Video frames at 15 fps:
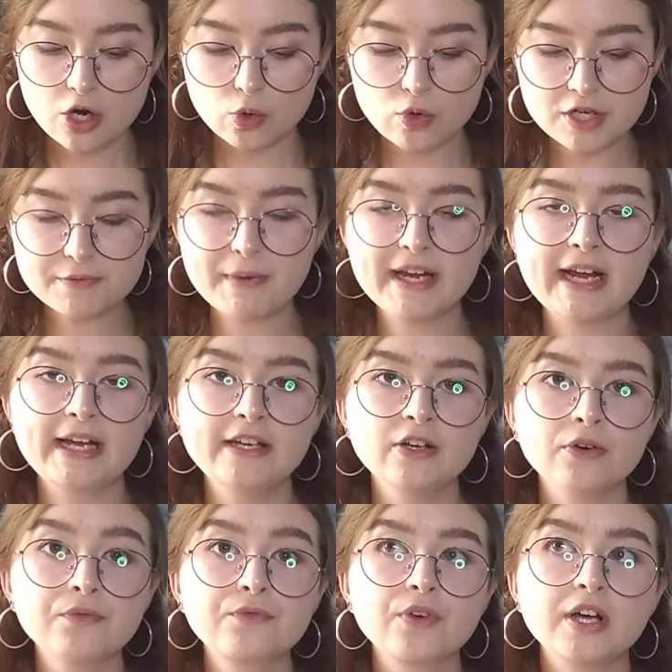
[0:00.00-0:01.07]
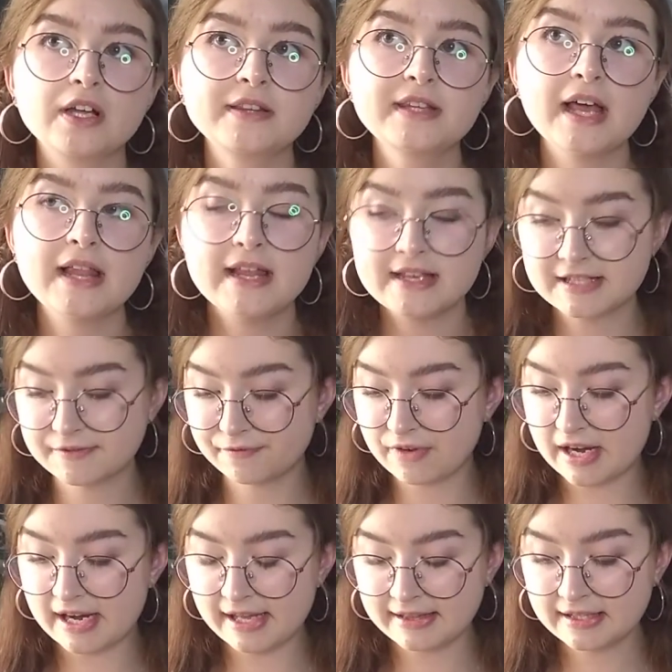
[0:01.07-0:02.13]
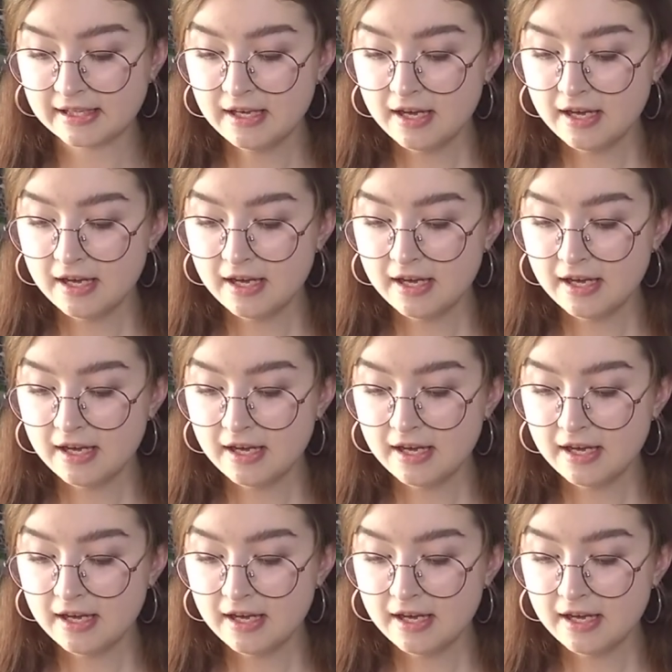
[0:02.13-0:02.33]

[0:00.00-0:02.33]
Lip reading: which may kind of tell us that